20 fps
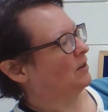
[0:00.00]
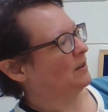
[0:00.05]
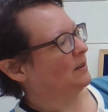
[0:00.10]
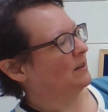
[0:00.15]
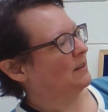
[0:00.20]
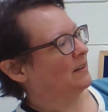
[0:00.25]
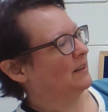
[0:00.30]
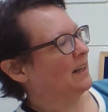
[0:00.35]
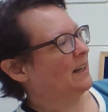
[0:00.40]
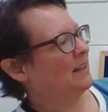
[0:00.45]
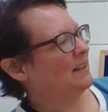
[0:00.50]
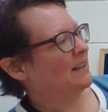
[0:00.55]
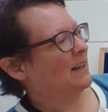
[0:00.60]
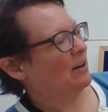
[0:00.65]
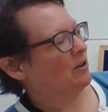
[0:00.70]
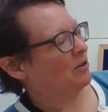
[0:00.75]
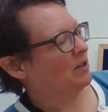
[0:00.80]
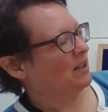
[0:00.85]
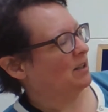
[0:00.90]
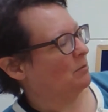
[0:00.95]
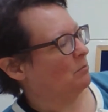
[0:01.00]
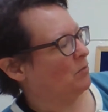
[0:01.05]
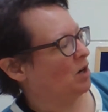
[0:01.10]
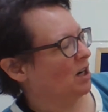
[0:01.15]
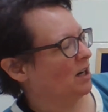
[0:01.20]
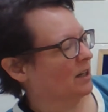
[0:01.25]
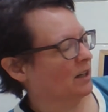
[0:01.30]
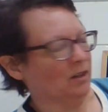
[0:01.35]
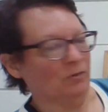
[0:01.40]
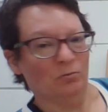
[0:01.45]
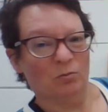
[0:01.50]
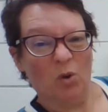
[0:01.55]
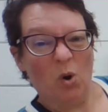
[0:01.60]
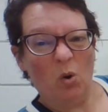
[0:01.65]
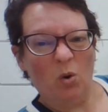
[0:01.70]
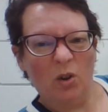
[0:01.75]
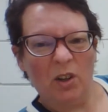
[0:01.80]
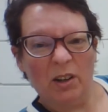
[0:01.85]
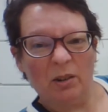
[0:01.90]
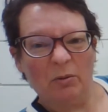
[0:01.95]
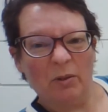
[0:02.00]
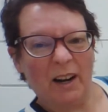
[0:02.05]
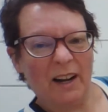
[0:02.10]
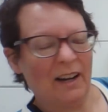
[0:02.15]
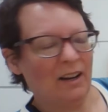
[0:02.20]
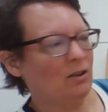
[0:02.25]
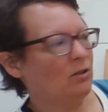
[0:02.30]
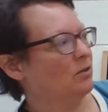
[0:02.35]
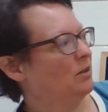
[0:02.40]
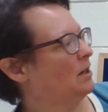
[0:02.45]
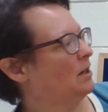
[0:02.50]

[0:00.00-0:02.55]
laying down in the muck and rolling around.